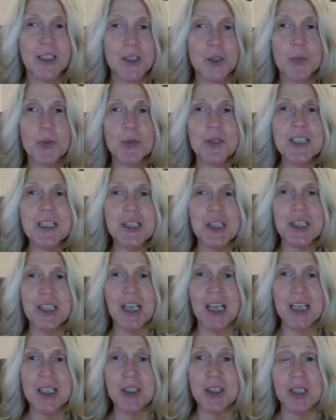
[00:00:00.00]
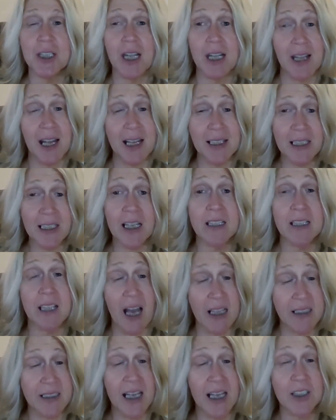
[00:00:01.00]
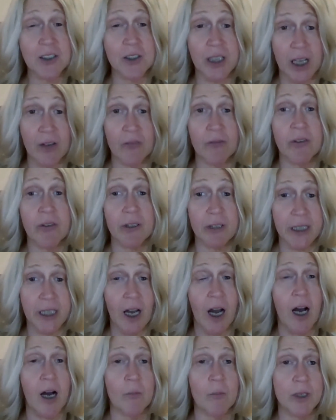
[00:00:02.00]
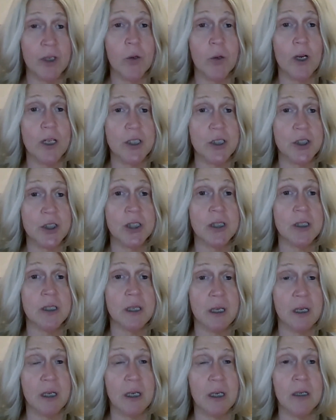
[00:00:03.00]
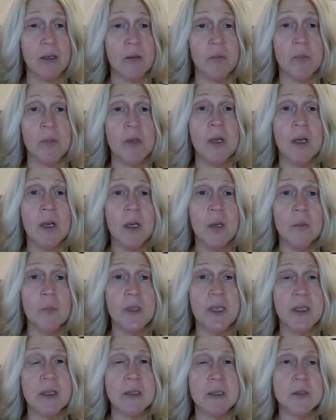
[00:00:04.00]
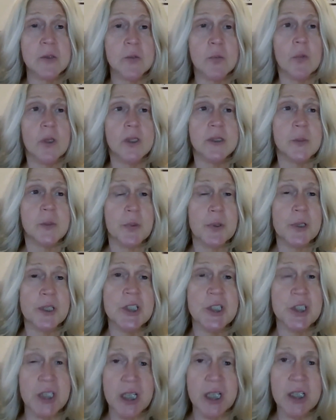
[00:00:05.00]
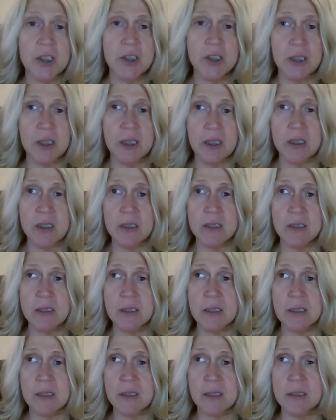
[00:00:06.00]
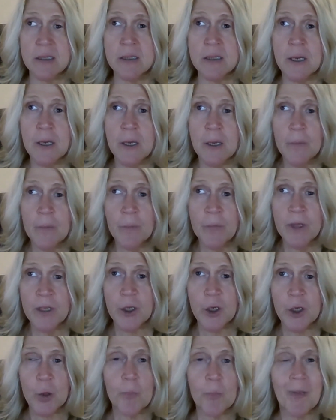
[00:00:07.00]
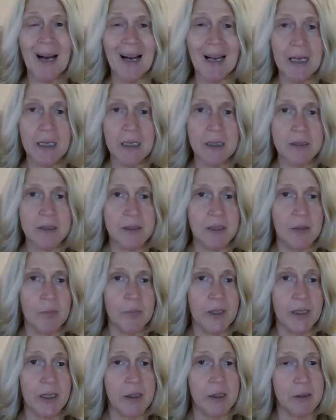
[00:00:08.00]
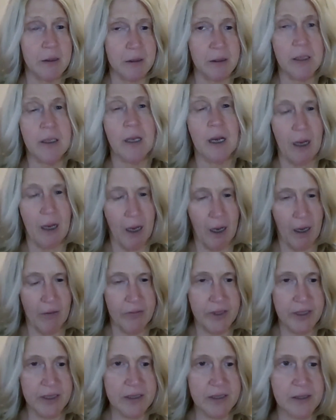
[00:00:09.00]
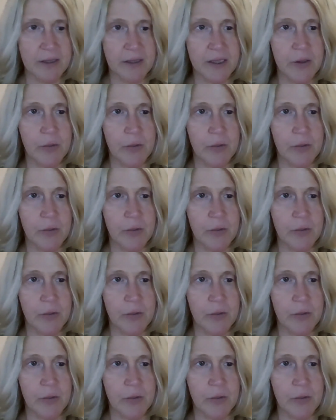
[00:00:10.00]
depreciation, and that's actually a very common question. Because what depreciation is you're buying something. Obviously,